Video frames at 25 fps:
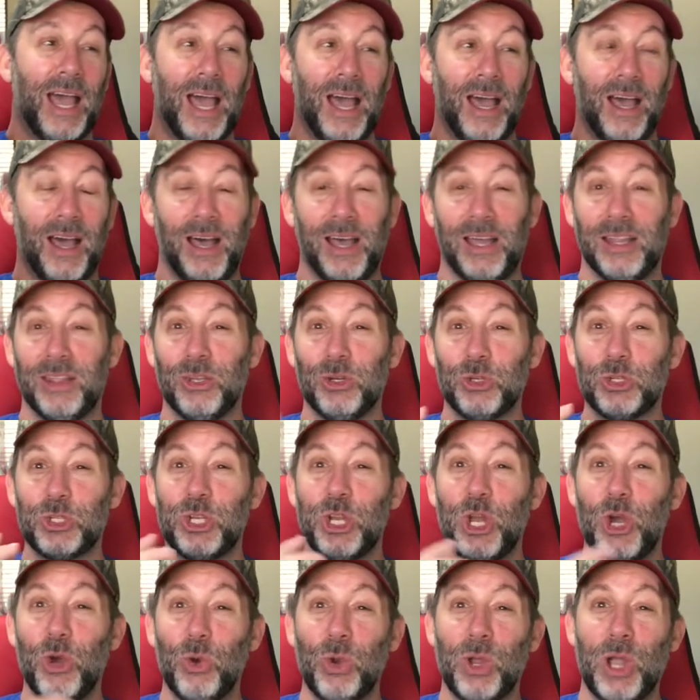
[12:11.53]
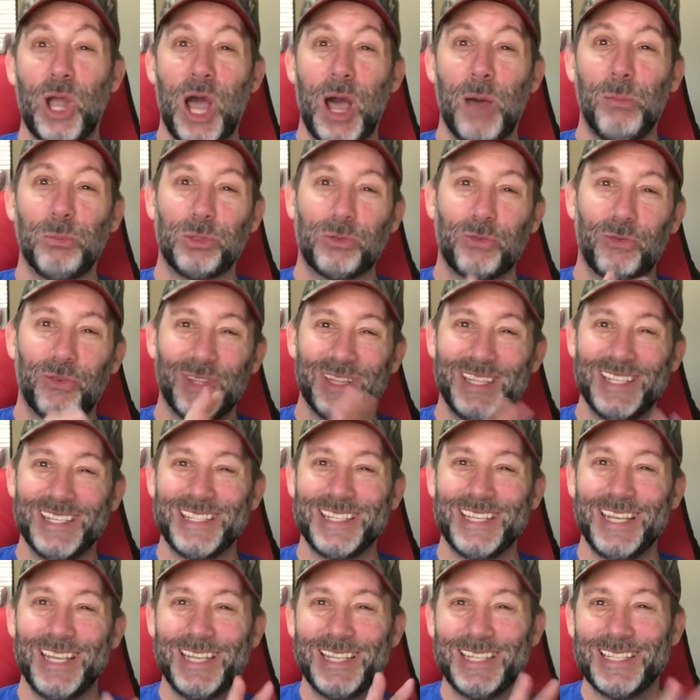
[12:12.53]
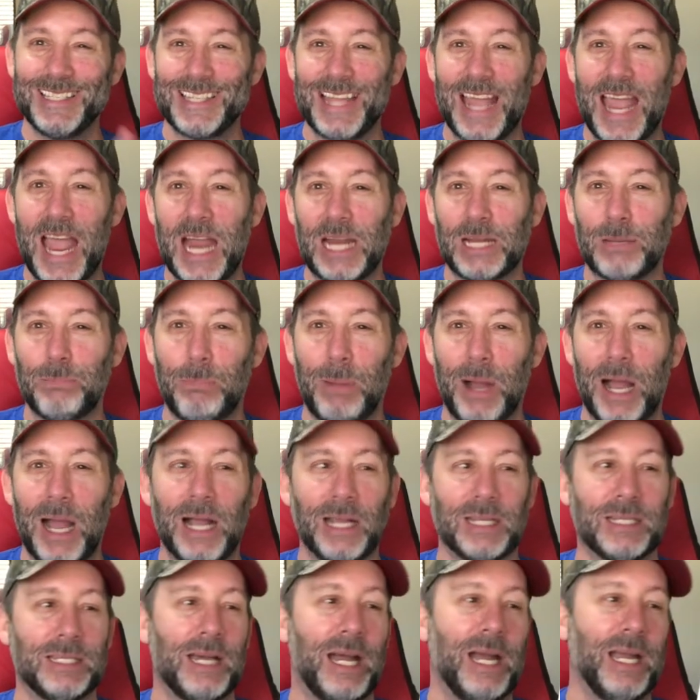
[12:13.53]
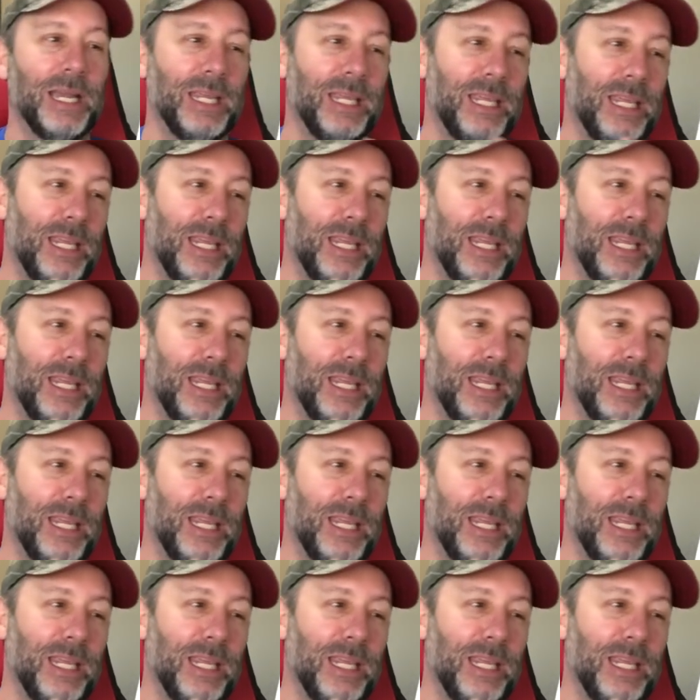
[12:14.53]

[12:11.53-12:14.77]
Uh, there's no comps for this exact box on